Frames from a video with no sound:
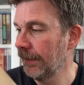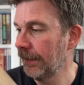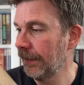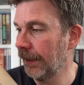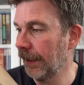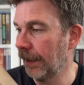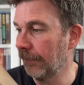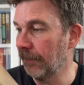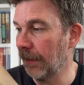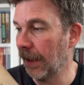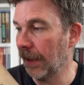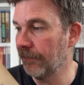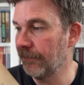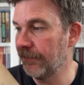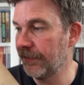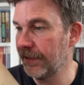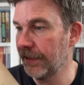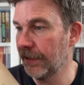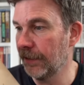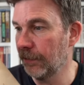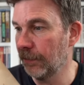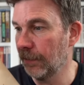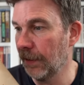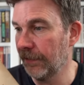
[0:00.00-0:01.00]

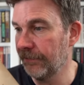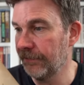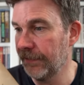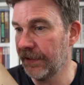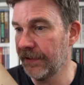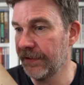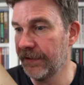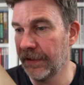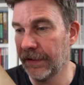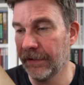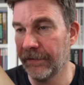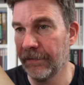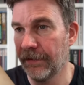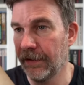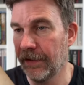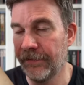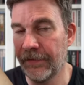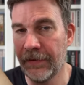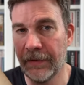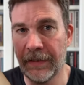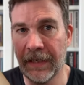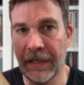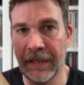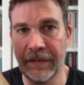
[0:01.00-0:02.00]
I finished it a
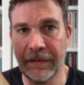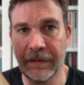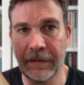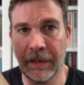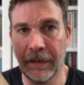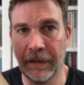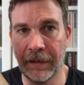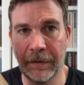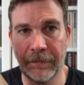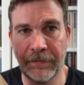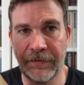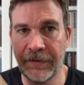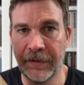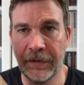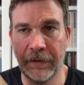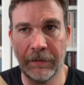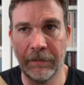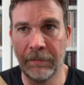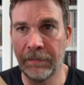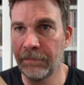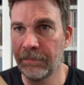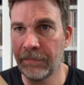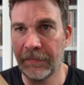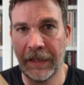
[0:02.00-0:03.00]
few days ago and I'm
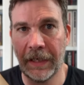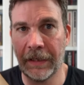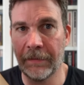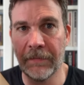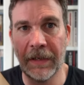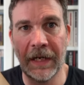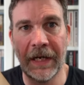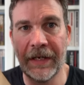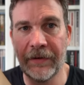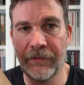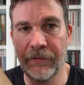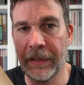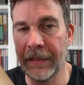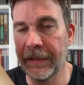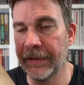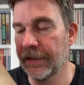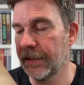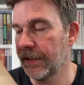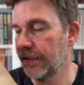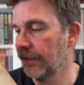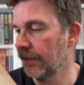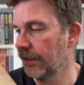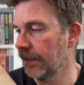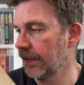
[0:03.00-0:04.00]
still getting my head around
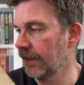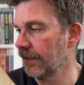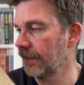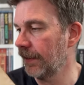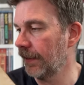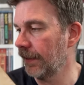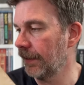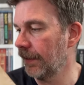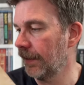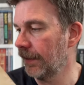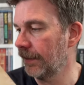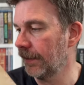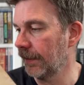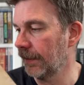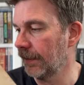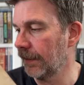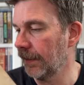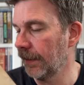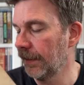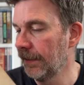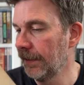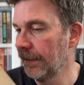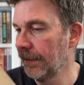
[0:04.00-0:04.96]
it to an extent, I think.